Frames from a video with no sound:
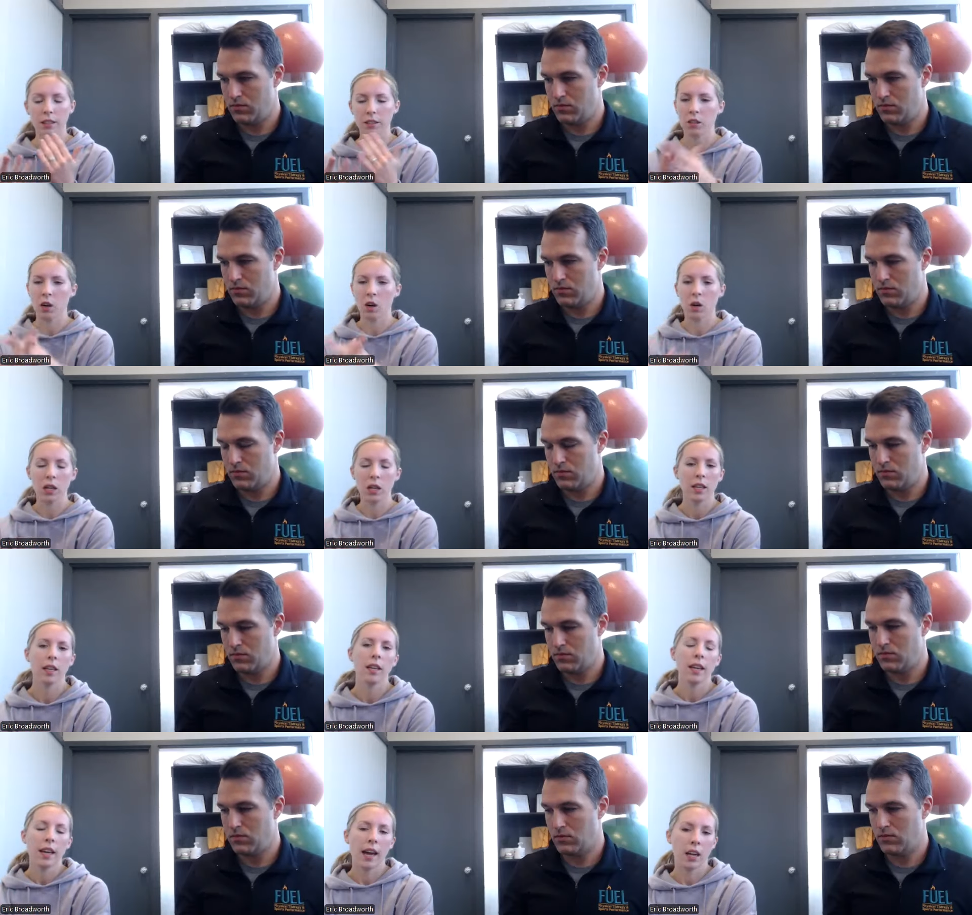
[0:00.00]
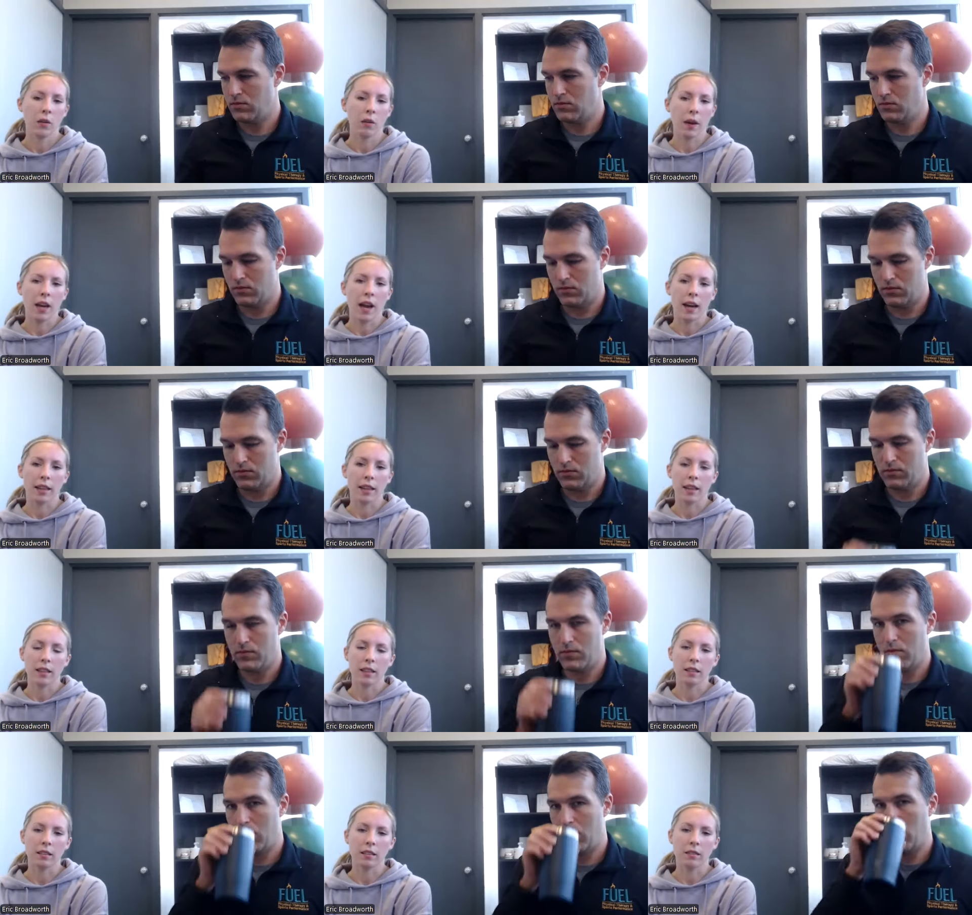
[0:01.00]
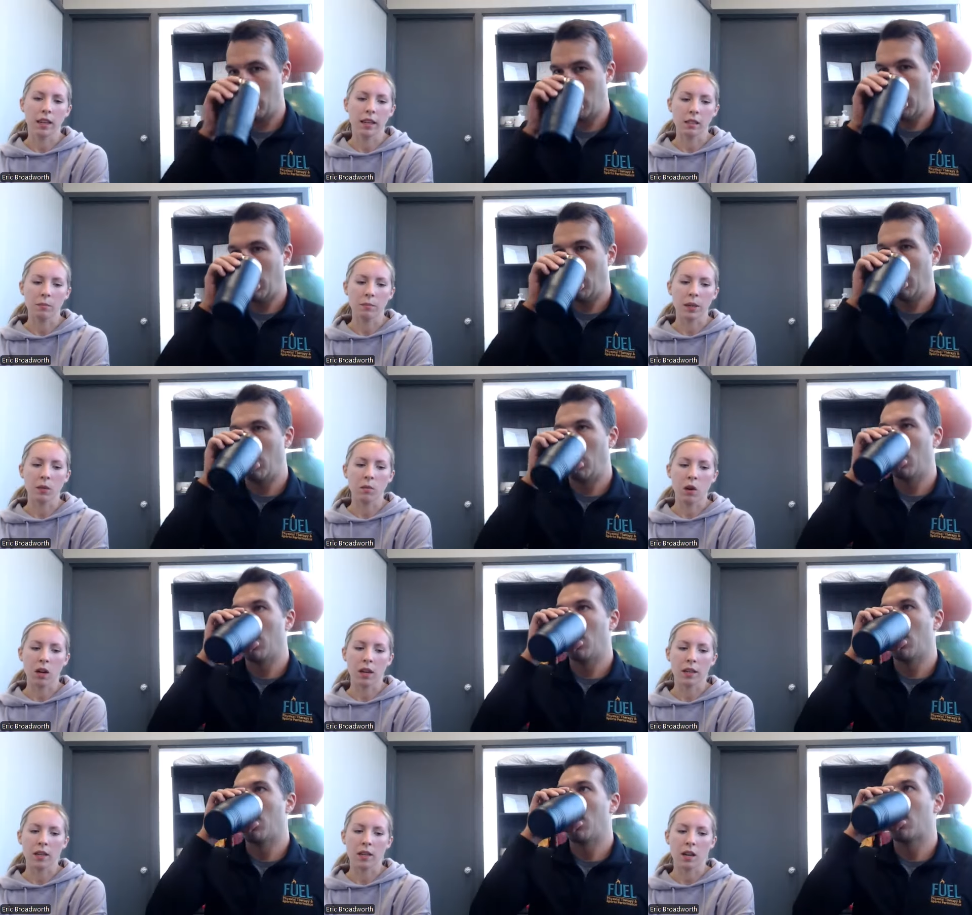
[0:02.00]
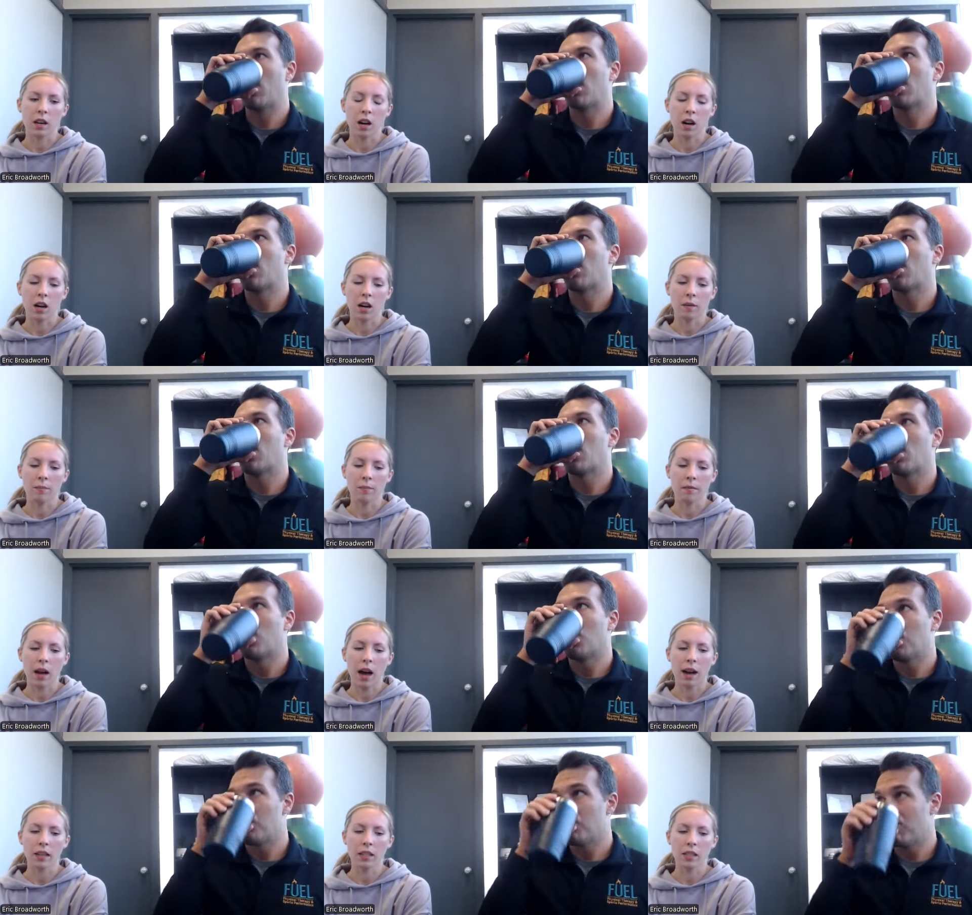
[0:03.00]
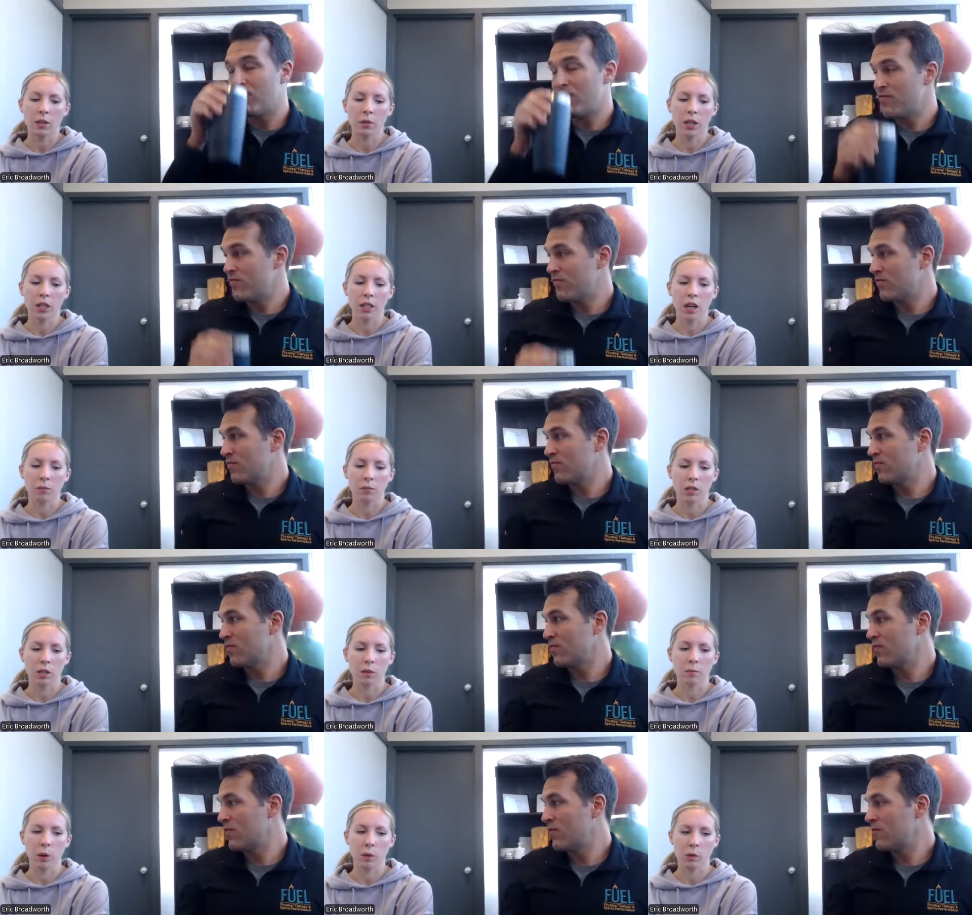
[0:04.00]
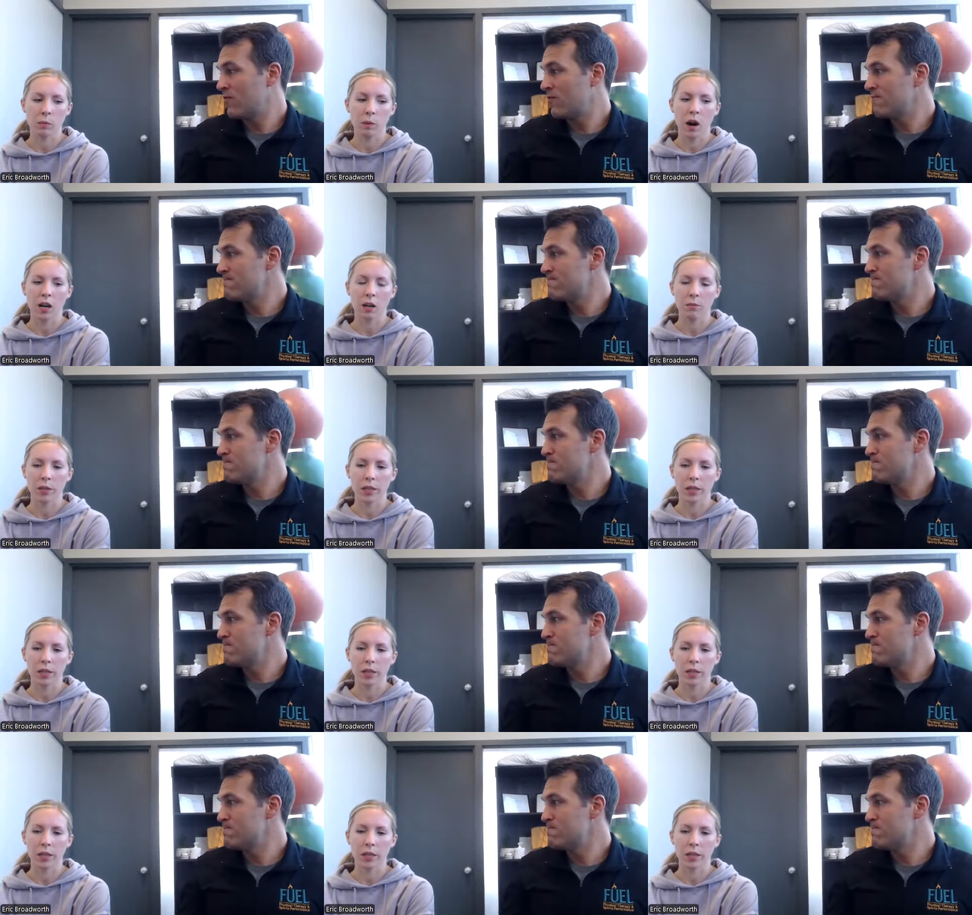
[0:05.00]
Speaker 1: So anyway, yeah, that's a big one. Honestly, when it comes to postpartum